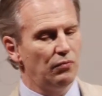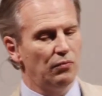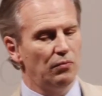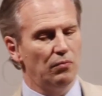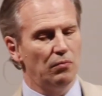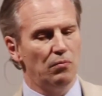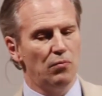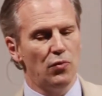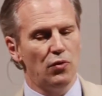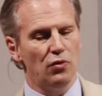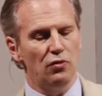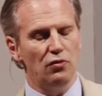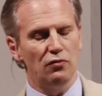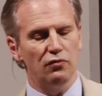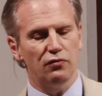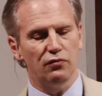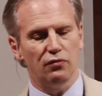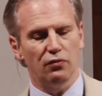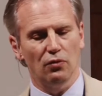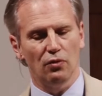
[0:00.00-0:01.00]
move
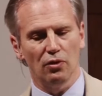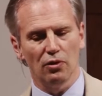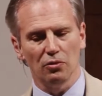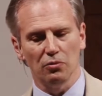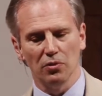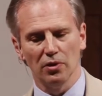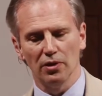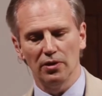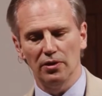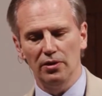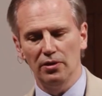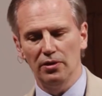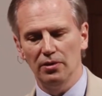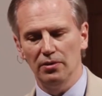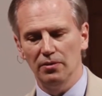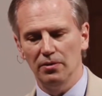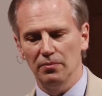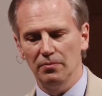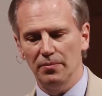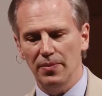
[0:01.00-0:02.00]
forward
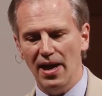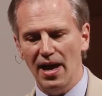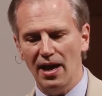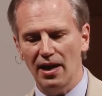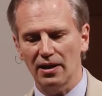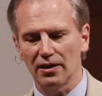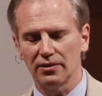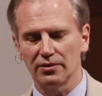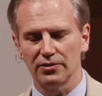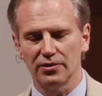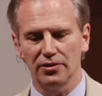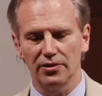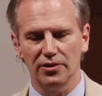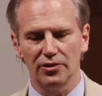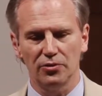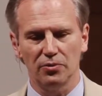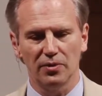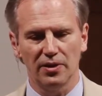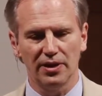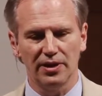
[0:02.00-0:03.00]
back to the
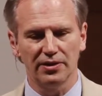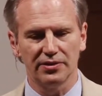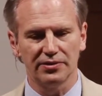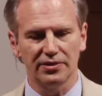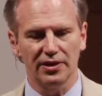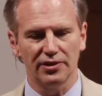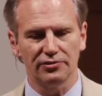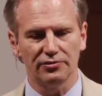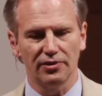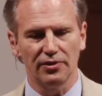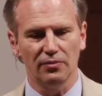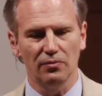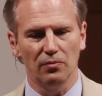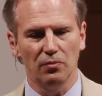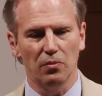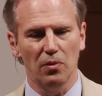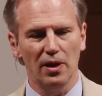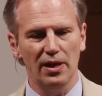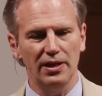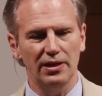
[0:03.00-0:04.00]
20th century.
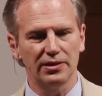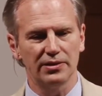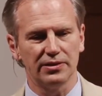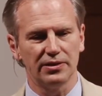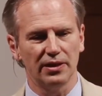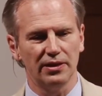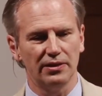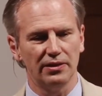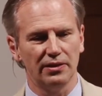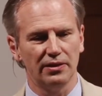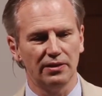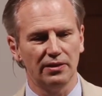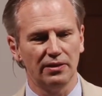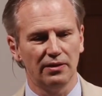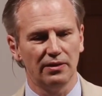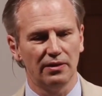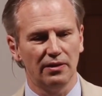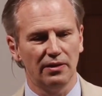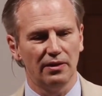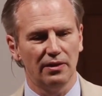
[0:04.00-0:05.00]
What is it
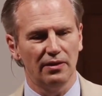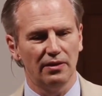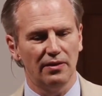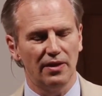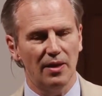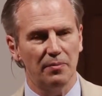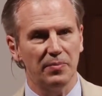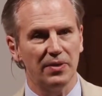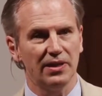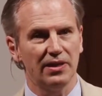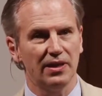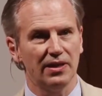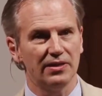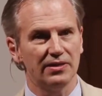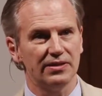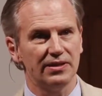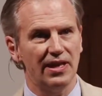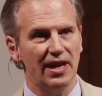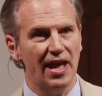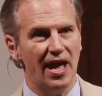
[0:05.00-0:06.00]
that
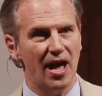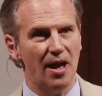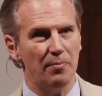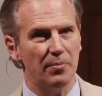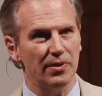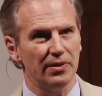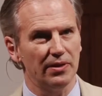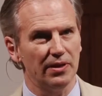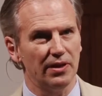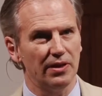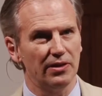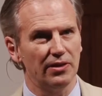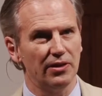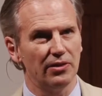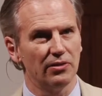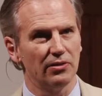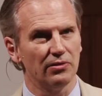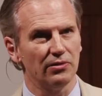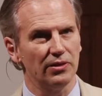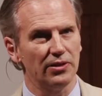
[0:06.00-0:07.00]
begins to happen in the
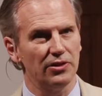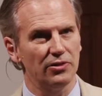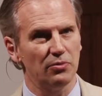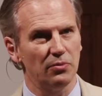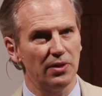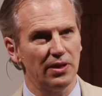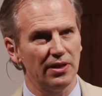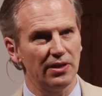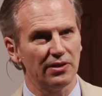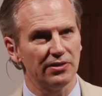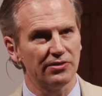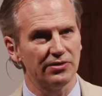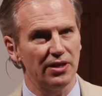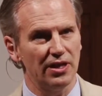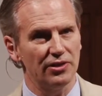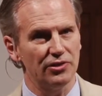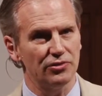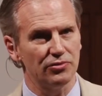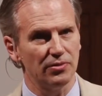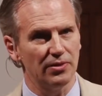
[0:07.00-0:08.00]
early 20th
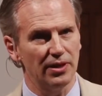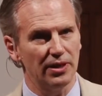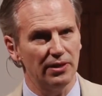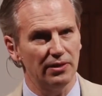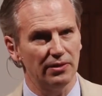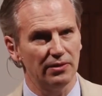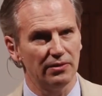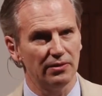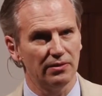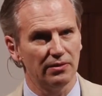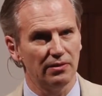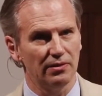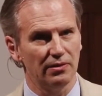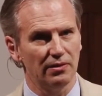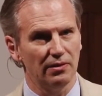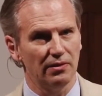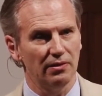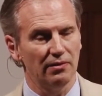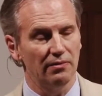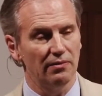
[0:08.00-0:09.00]
century
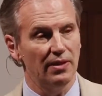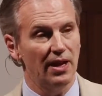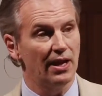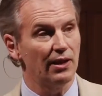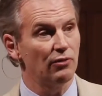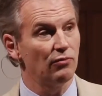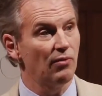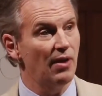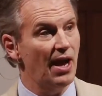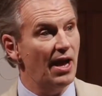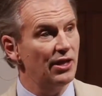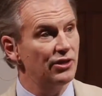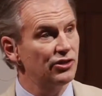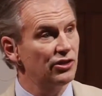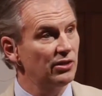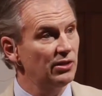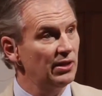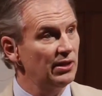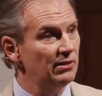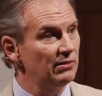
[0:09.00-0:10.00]
that
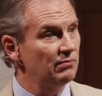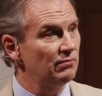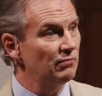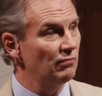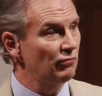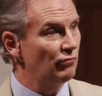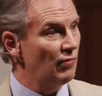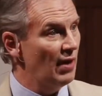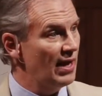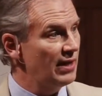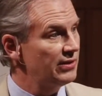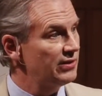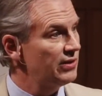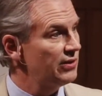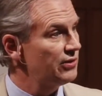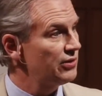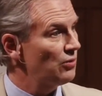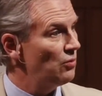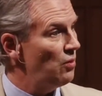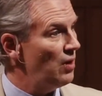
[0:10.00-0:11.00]
gradually
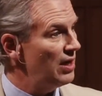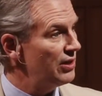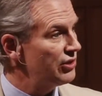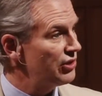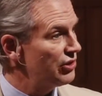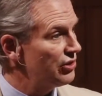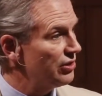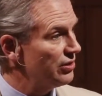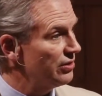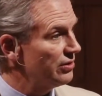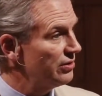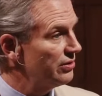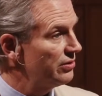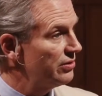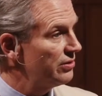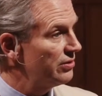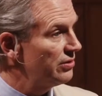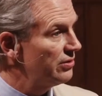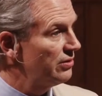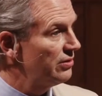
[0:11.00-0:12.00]
raises
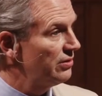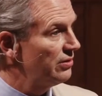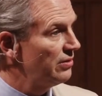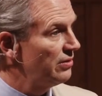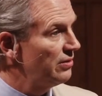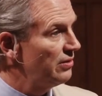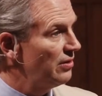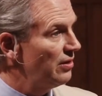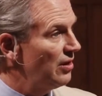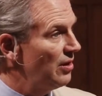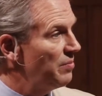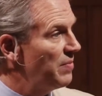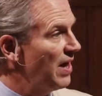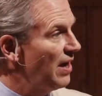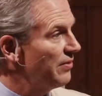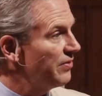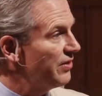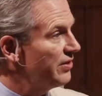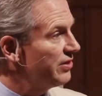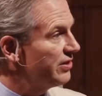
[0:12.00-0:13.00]
questions
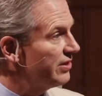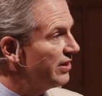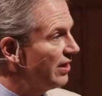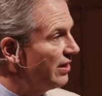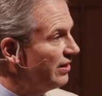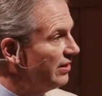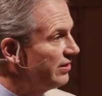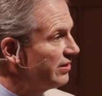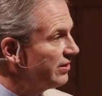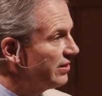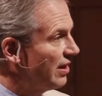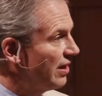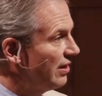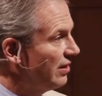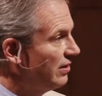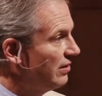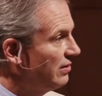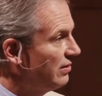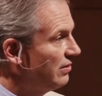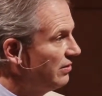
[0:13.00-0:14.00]
about the steady
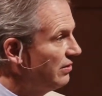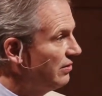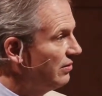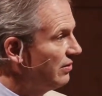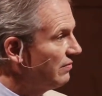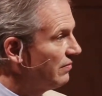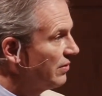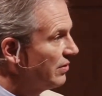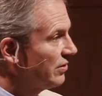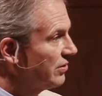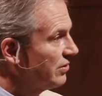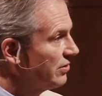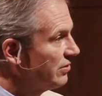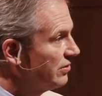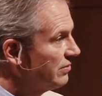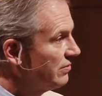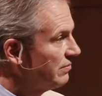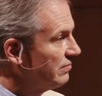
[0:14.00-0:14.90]
state universe.